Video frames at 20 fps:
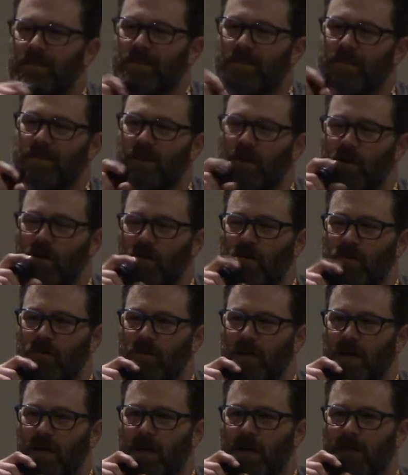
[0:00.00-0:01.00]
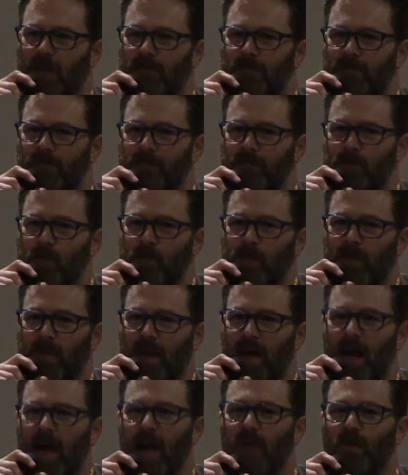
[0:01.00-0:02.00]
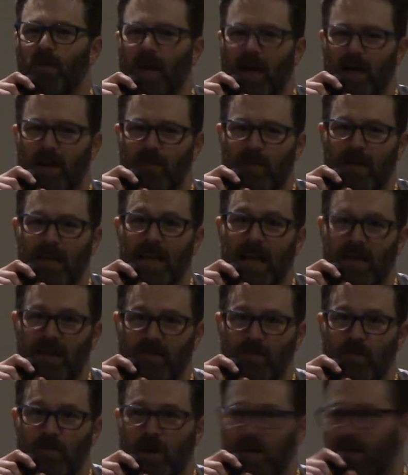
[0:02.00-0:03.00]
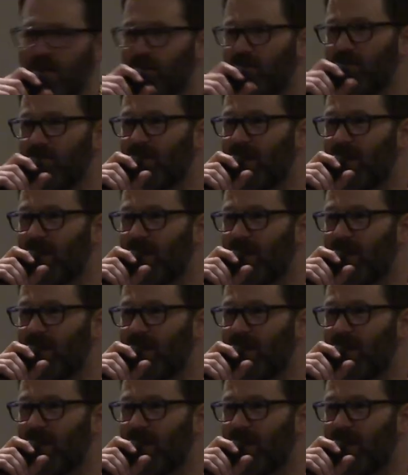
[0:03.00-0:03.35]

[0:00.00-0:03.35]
So, um, I recommend everybody do